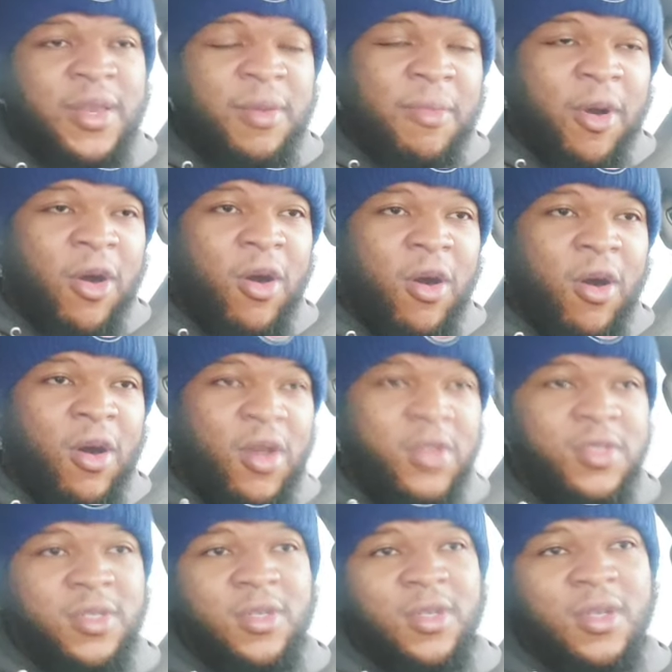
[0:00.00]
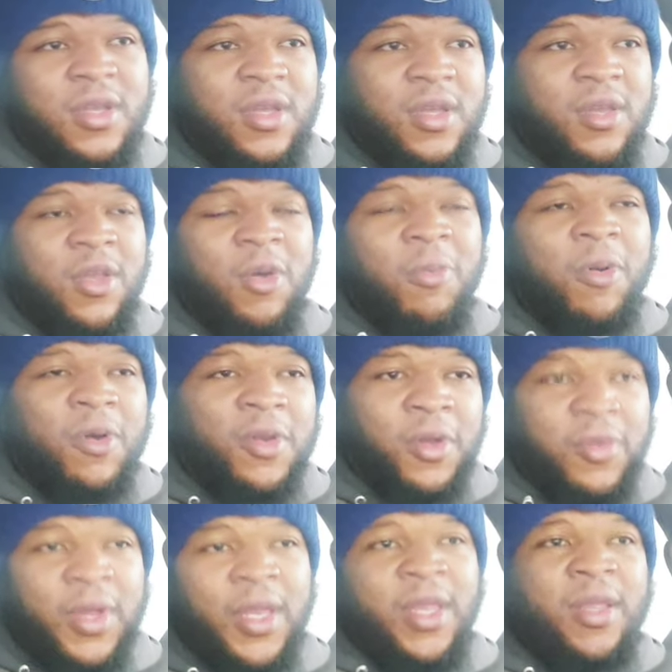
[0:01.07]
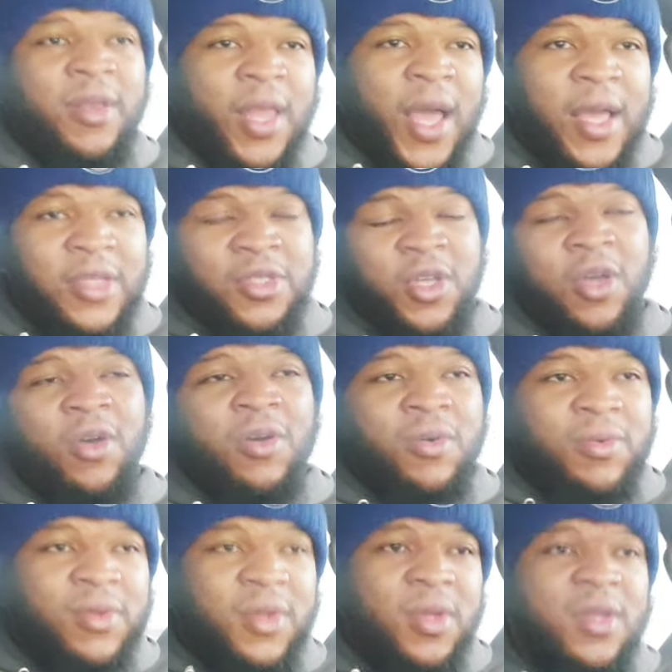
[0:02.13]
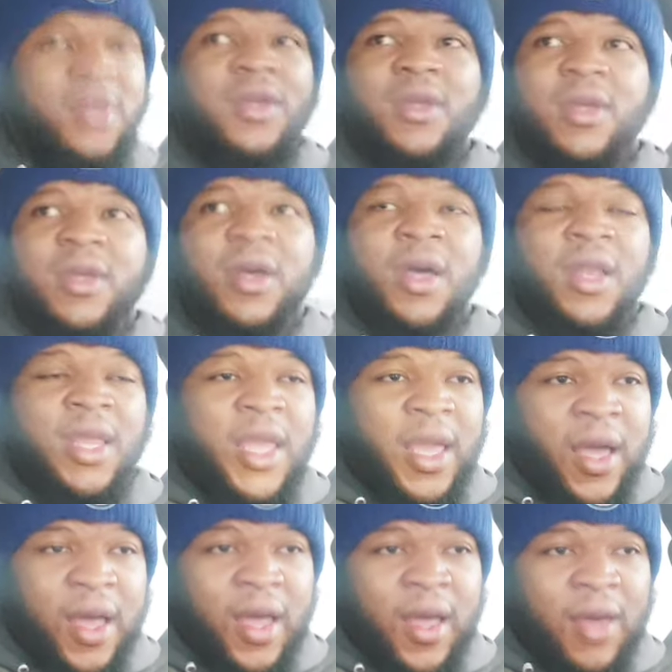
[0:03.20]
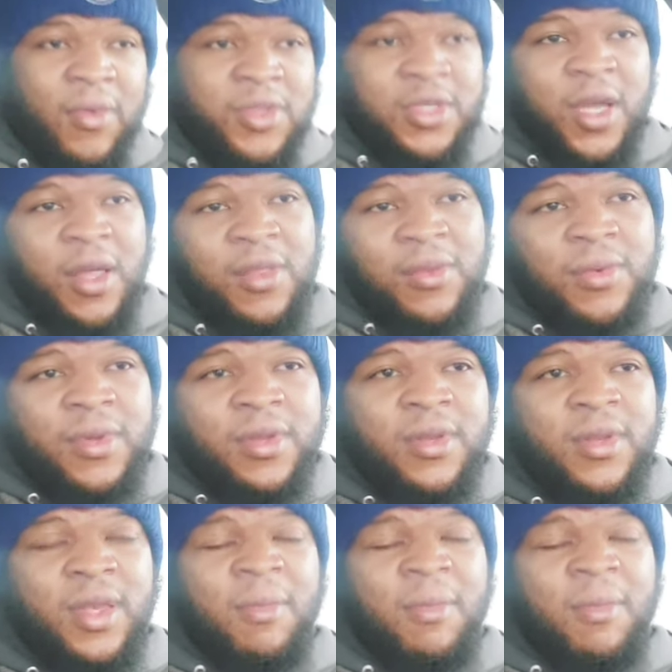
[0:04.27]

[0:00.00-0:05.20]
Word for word: The balls, no, no, Lonzo, uh, uh, what's the other one?